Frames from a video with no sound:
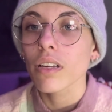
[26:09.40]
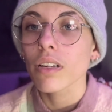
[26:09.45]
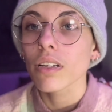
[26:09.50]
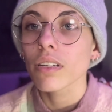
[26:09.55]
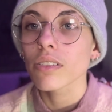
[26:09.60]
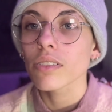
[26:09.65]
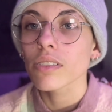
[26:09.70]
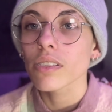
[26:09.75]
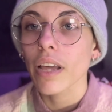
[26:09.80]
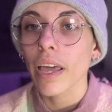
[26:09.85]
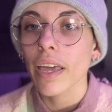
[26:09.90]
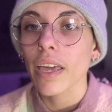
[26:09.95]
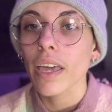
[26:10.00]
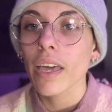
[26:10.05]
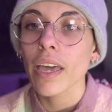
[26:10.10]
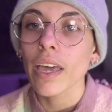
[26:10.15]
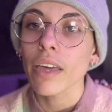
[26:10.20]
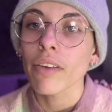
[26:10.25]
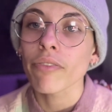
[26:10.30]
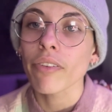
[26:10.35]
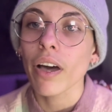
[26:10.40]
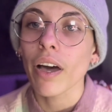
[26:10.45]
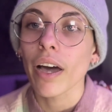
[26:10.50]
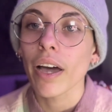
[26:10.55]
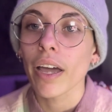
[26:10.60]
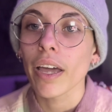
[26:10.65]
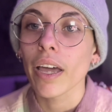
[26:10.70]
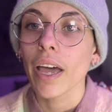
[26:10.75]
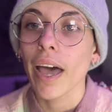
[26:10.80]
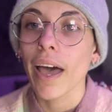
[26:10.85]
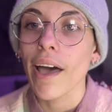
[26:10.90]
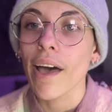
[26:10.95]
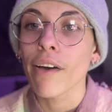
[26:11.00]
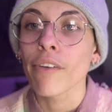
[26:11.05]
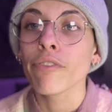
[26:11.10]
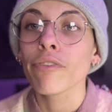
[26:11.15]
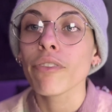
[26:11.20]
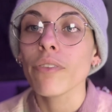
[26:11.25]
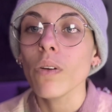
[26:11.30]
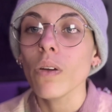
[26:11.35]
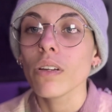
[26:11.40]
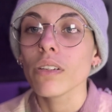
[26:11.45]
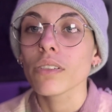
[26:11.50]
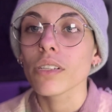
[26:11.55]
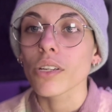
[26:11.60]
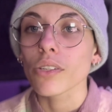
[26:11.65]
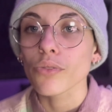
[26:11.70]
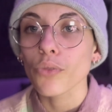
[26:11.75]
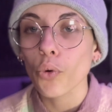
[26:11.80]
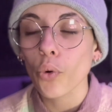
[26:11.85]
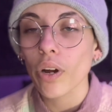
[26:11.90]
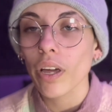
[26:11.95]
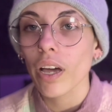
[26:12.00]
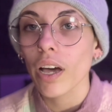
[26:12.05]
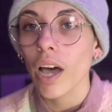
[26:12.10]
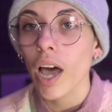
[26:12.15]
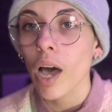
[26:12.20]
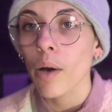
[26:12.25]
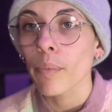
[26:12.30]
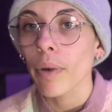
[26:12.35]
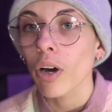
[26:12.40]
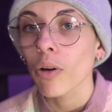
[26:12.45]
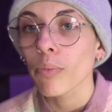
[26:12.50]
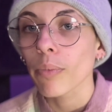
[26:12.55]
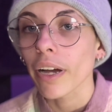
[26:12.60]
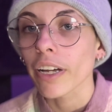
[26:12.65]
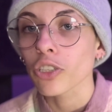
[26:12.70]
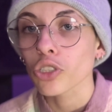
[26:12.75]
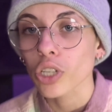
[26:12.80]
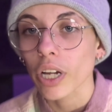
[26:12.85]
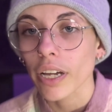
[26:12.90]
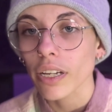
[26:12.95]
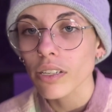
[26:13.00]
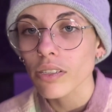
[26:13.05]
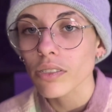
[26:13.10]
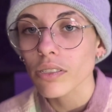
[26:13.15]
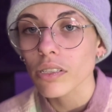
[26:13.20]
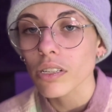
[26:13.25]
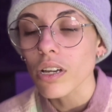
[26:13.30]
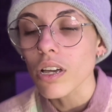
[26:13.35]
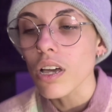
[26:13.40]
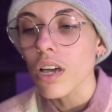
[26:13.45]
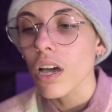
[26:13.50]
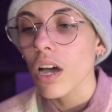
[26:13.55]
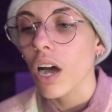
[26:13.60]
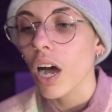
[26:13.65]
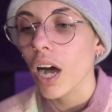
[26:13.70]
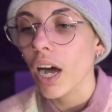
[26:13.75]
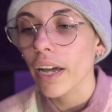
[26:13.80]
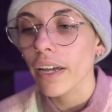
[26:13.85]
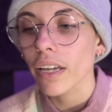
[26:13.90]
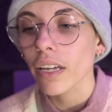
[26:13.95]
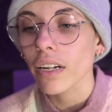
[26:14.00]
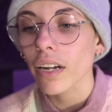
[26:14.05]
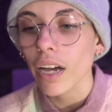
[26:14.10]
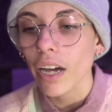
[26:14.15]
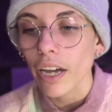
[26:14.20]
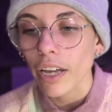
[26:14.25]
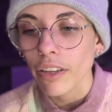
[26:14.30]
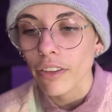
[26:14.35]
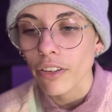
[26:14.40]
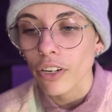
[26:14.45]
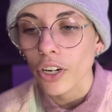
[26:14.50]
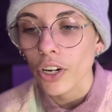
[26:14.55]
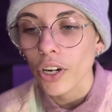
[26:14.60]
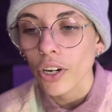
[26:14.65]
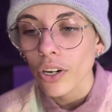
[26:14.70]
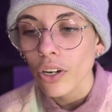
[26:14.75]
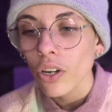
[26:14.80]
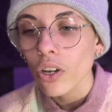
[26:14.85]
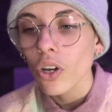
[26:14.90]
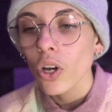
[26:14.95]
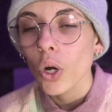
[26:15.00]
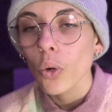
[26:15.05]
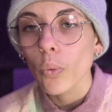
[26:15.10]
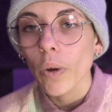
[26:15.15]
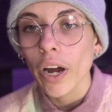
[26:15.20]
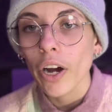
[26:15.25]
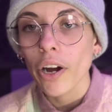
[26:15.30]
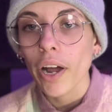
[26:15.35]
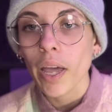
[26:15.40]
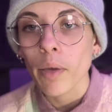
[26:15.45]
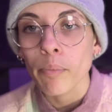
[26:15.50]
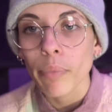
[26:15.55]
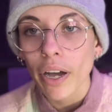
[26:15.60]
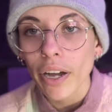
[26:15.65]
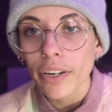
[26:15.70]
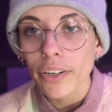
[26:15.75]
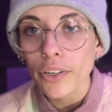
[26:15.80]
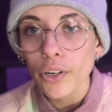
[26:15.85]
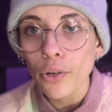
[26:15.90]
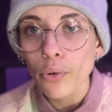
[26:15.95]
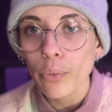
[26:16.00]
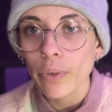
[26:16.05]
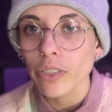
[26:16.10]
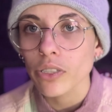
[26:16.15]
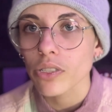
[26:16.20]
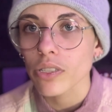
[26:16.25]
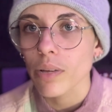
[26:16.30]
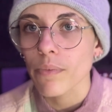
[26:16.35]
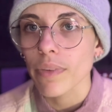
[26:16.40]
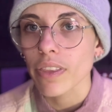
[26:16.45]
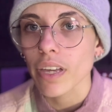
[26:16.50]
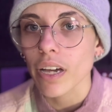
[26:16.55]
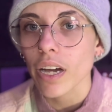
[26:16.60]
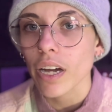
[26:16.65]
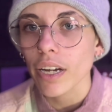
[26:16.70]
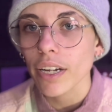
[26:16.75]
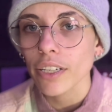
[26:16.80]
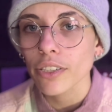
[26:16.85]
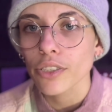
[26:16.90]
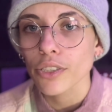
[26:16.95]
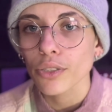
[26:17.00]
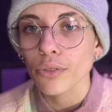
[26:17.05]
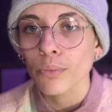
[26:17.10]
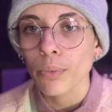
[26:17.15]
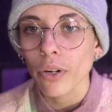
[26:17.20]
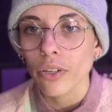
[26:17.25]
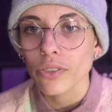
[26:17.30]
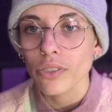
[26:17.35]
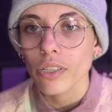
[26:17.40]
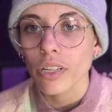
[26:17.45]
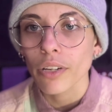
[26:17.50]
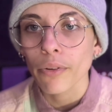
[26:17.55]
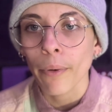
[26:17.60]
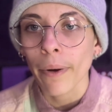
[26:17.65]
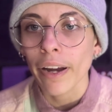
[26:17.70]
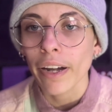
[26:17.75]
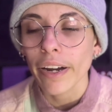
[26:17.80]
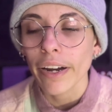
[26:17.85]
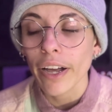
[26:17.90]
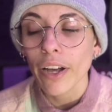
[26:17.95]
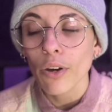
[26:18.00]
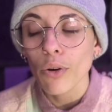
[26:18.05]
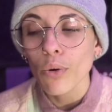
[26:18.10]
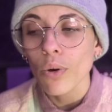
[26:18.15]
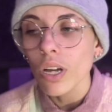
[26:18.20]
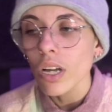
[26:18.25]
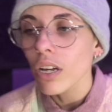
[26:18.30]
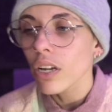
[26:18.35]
Say, if I have dysphoria about my chest, I can either wear a binder, which is something that I do personally right now,